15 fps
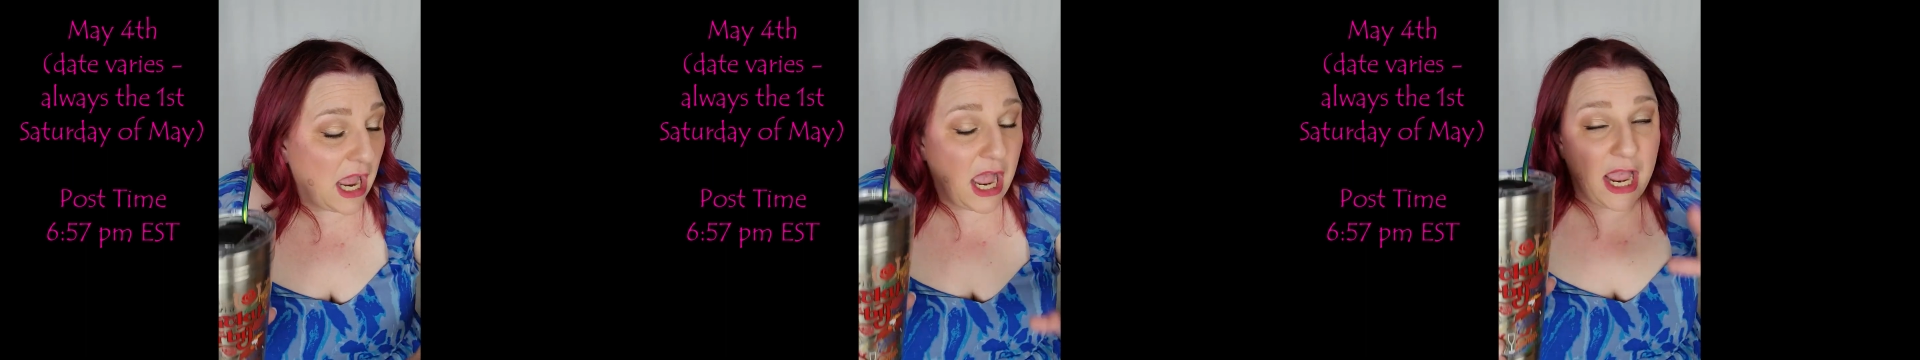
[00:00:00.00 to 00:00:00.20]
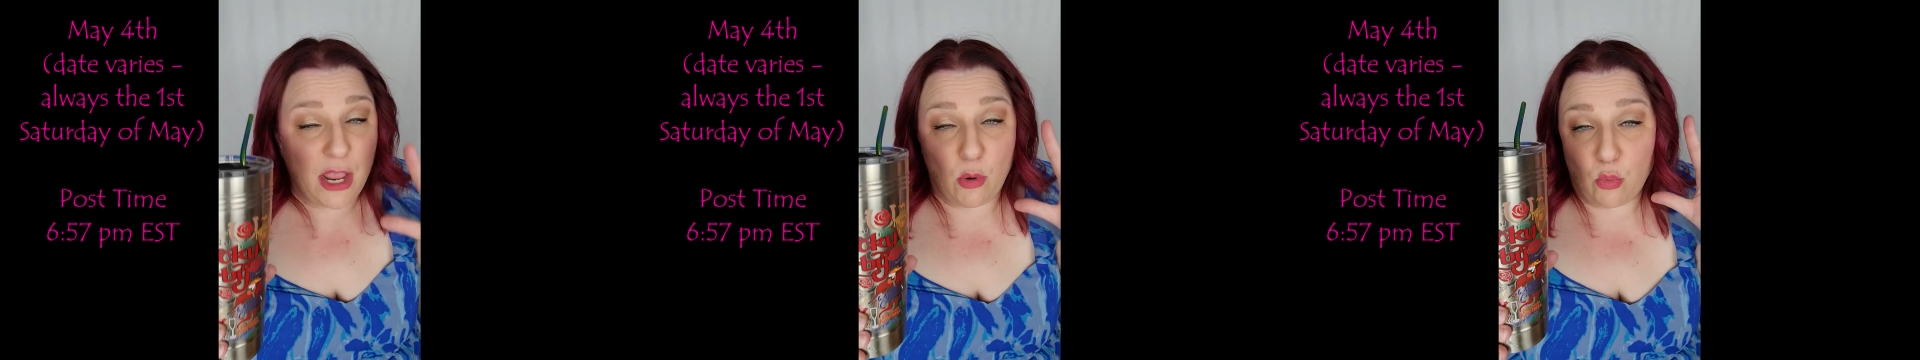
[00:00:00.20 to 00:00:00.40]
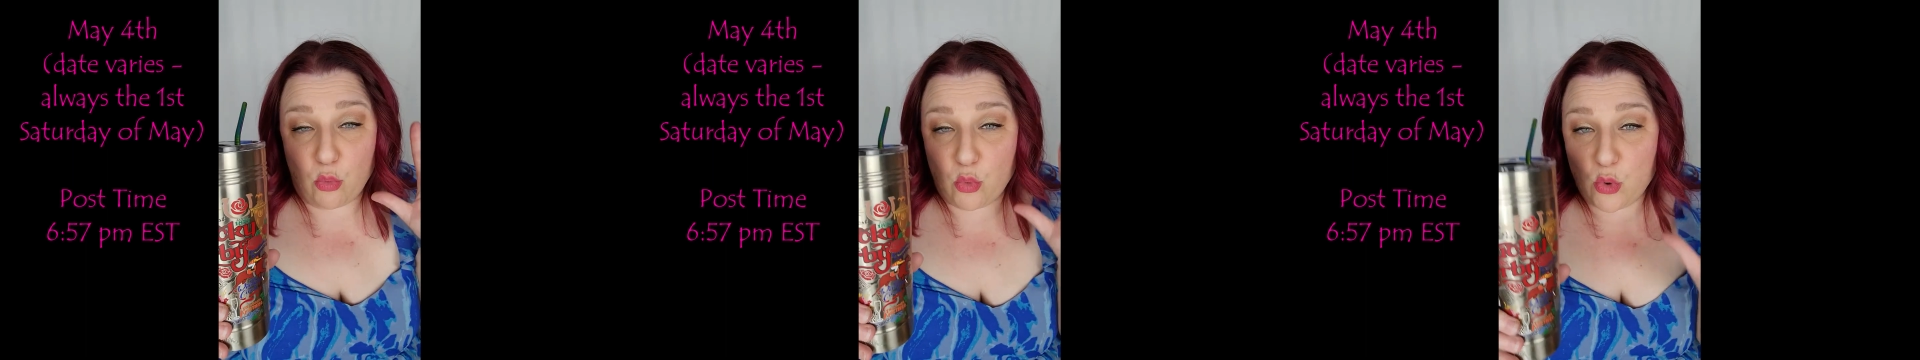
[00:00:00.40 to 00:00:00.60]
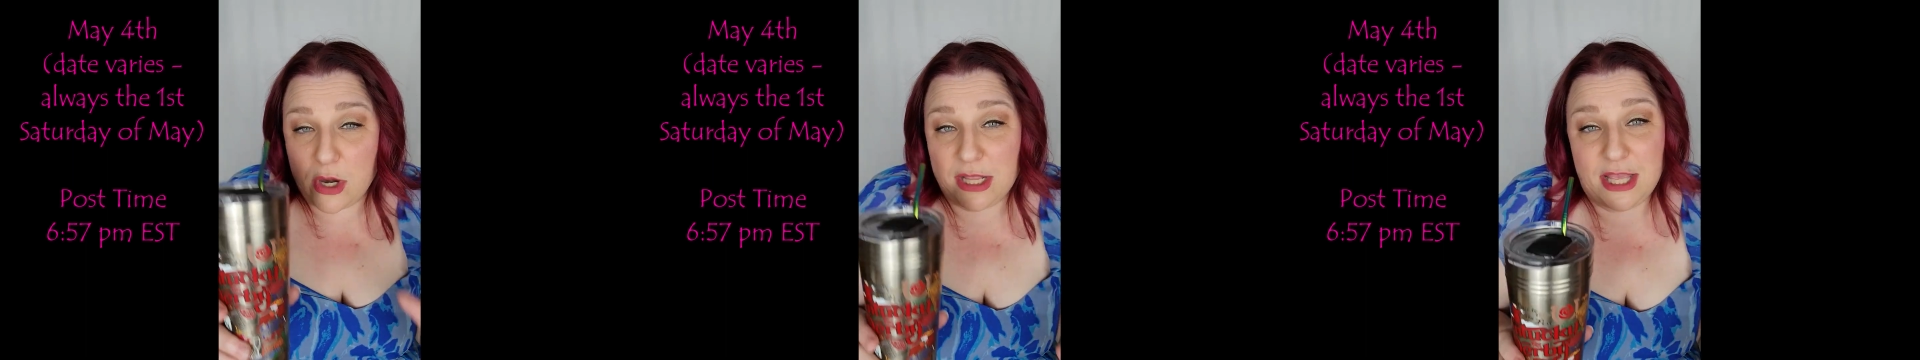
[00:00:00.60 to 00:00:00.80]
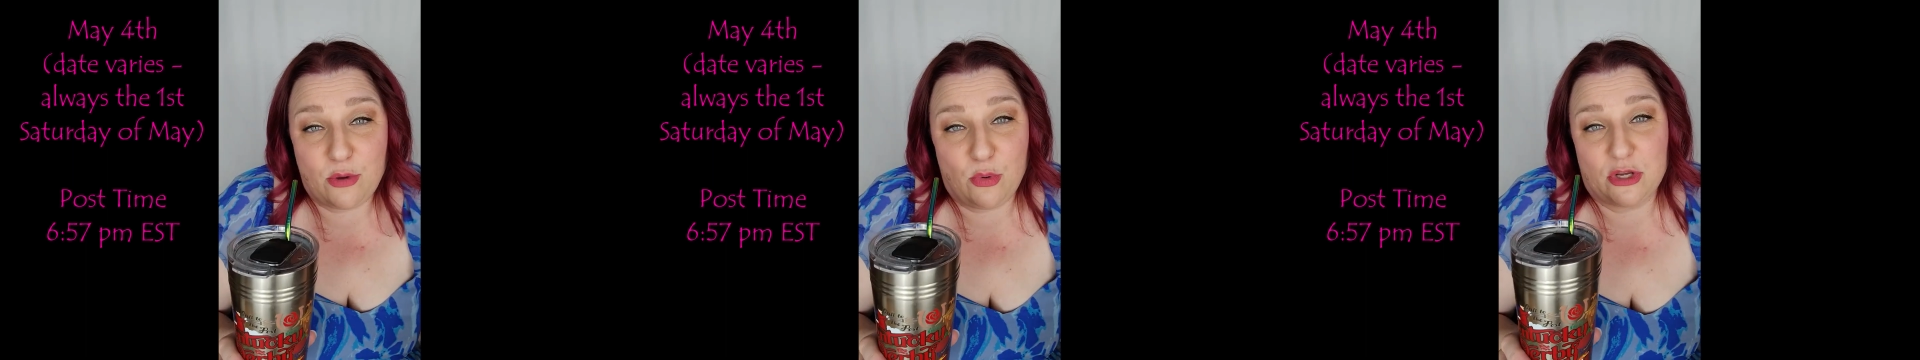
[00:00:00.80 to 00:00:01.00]
I
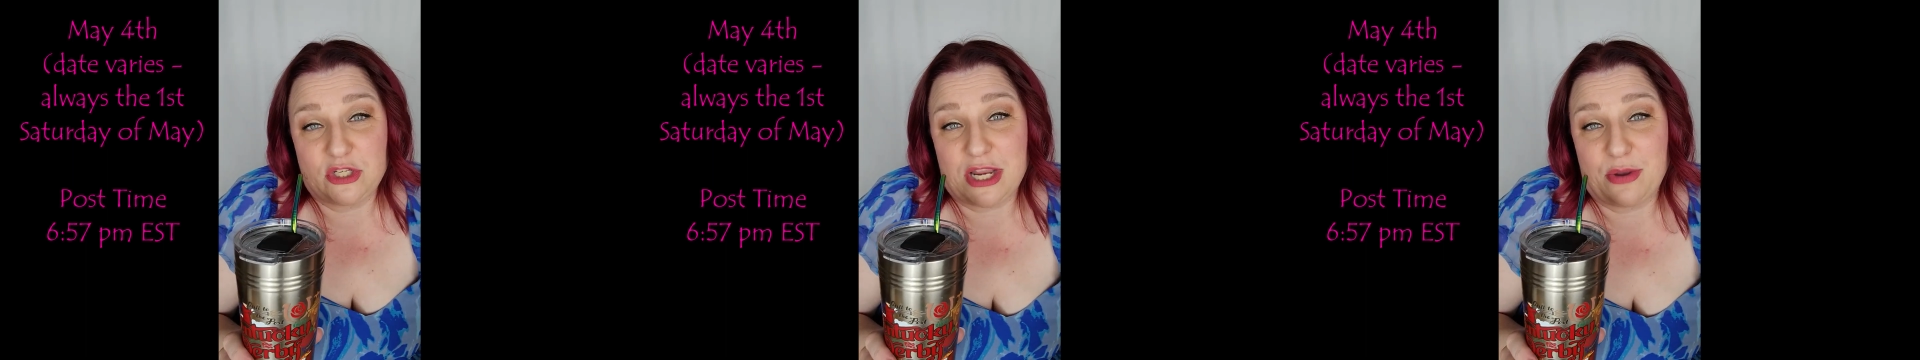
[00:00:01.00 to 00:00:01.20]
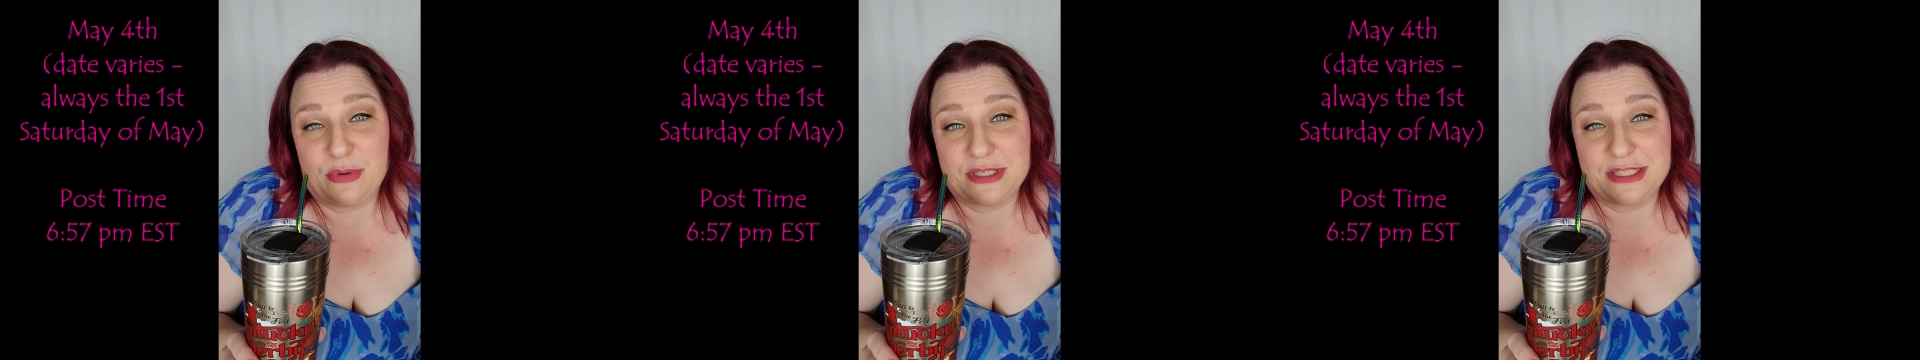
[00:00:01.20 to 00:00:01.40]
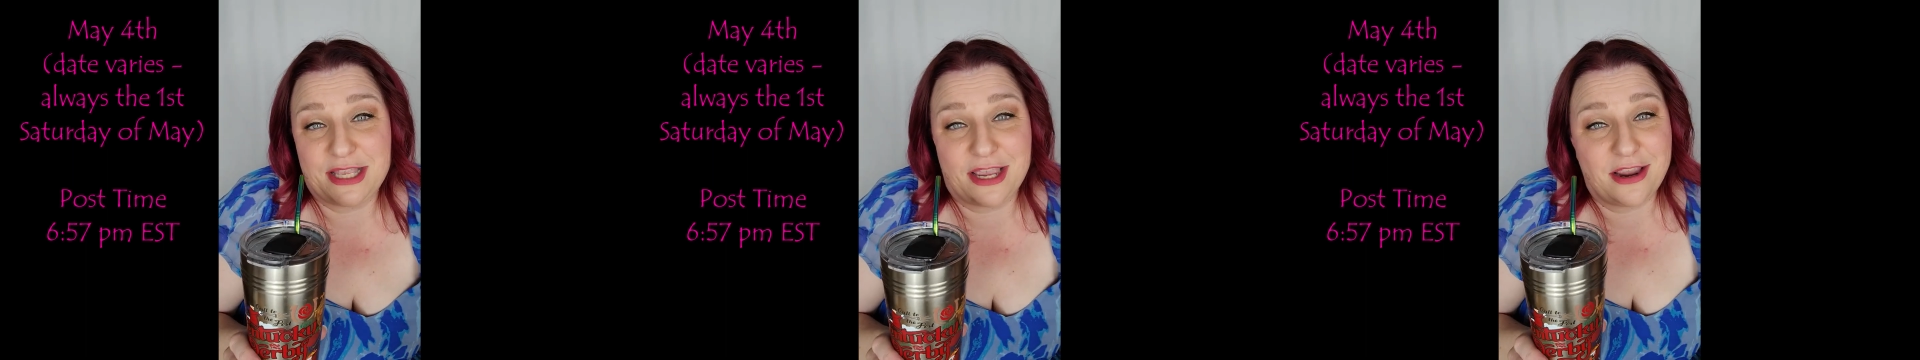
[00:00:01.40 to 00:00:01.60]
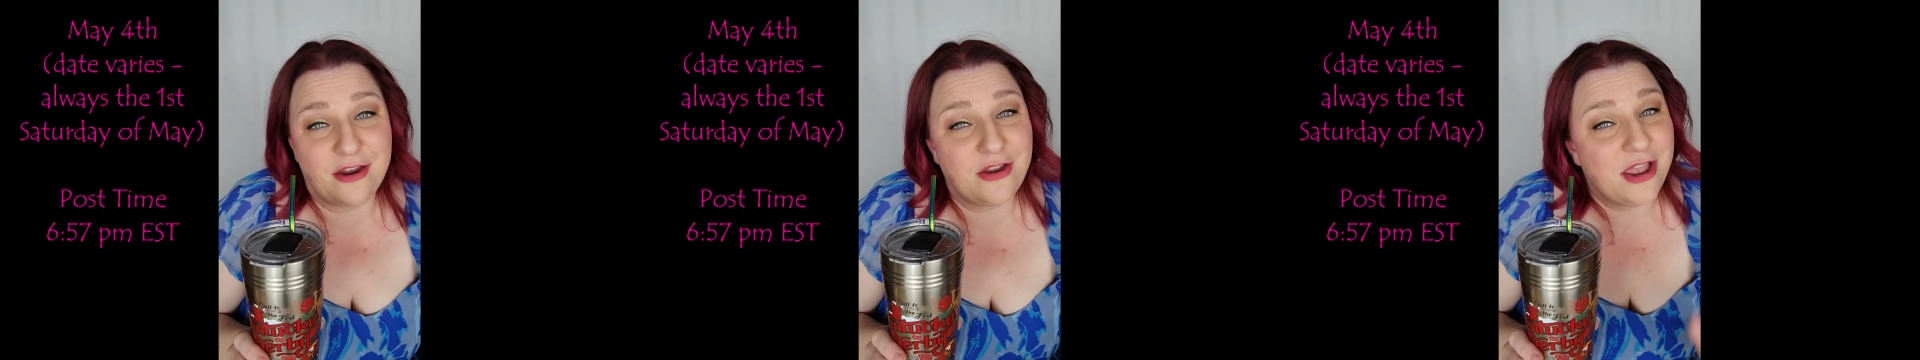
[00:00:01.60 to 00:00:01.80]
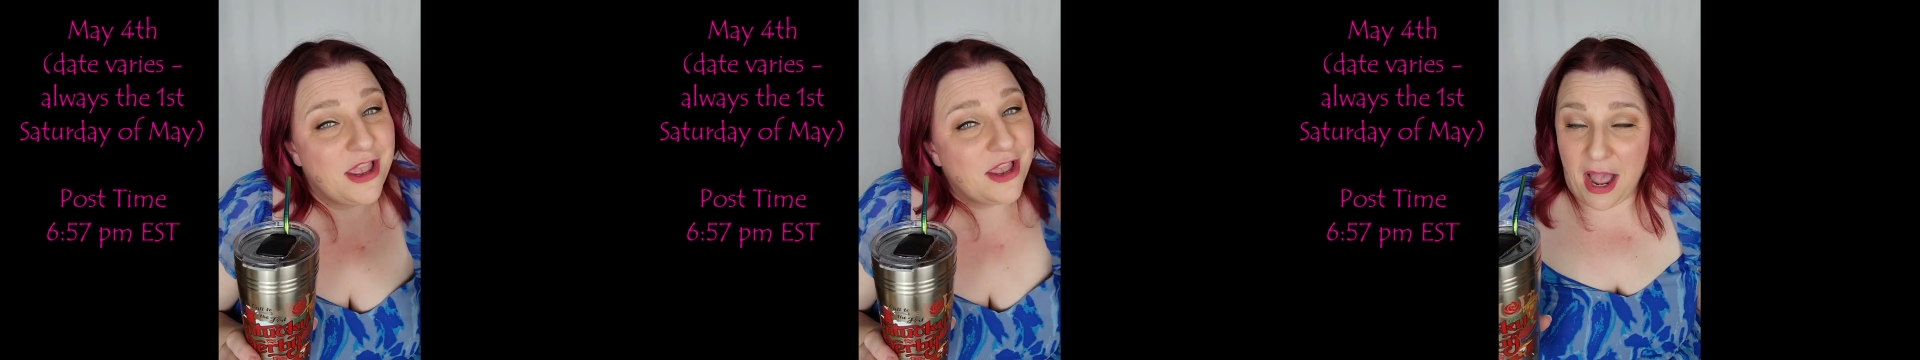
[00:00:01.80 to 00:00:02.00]
really wish I was there.